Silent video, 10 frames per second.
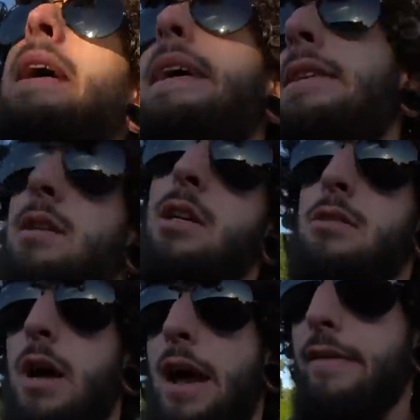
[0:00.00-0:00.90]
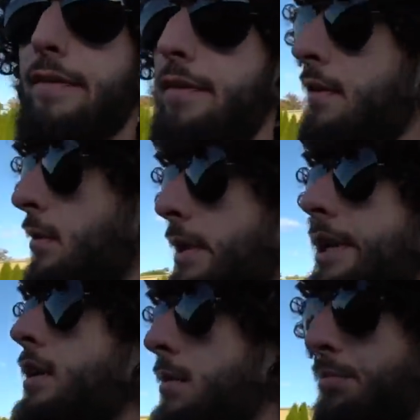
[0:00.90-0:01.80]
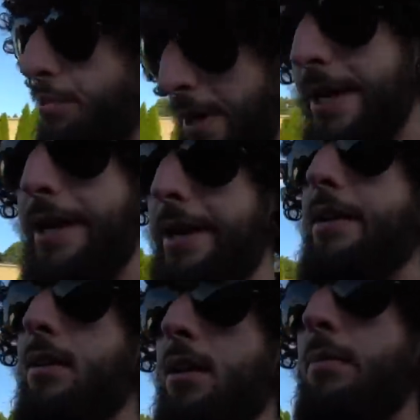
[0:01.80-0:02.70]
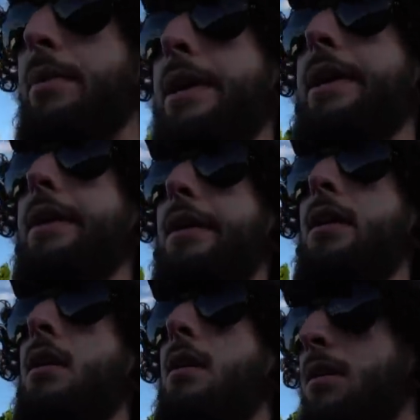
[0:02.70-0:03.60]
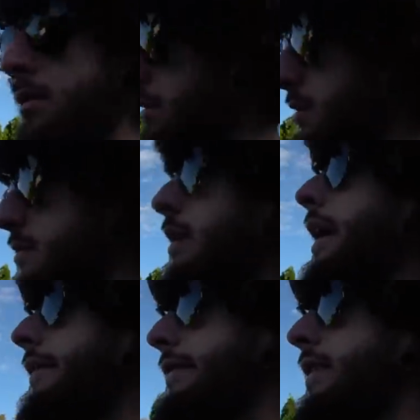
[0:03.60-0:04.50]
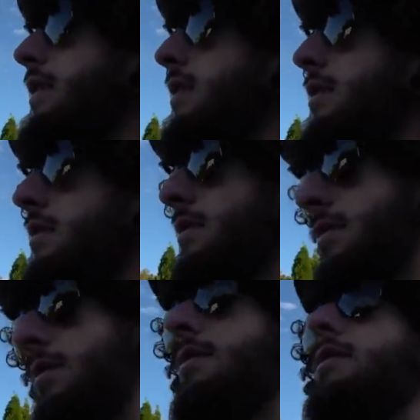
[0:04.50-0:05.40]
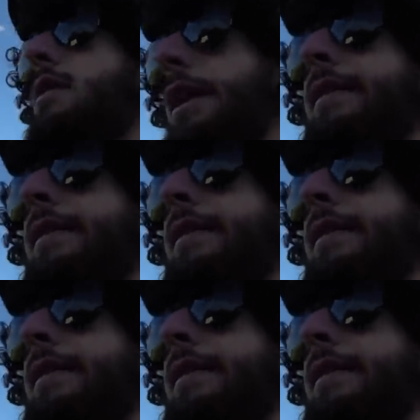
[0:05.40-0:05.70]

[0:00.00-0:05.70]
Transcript: He's gonna drive it for the week, break it in a little bit, drive it, get it